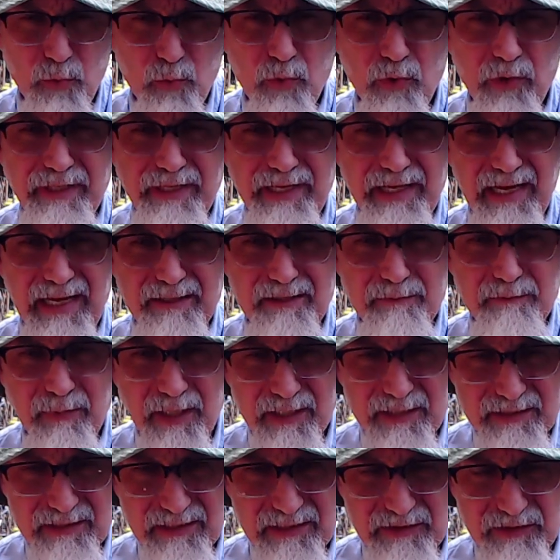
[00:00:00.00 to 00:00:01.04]
Elon
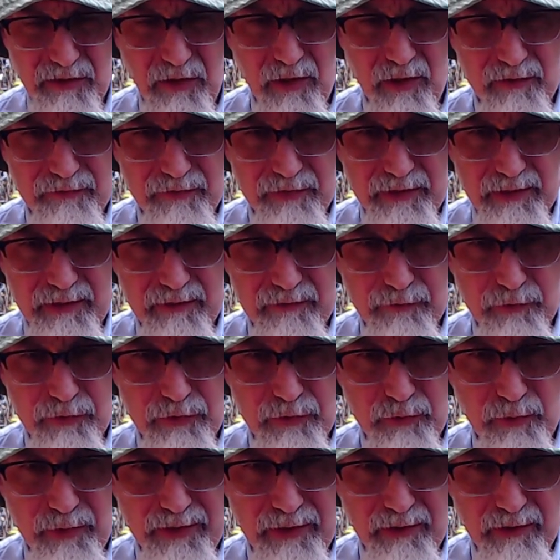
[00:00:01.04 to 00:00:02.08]
Musk is offering for
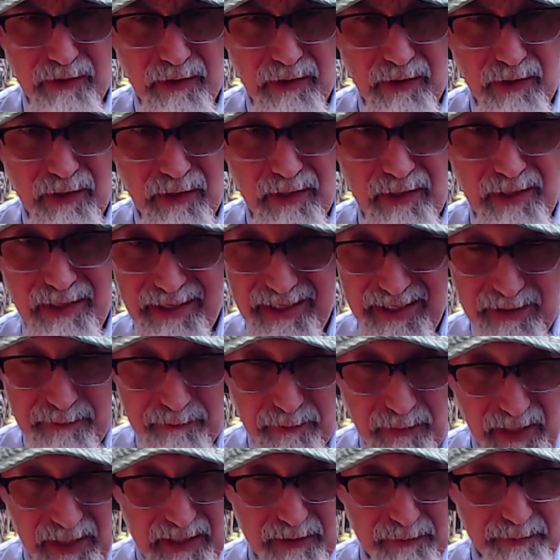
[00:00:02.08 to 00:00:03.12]
Twitter, in
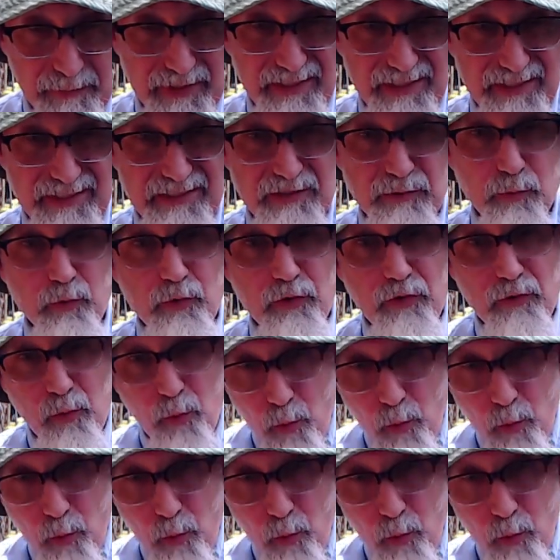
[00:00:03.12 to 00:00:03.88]
my opinion, is worth 1%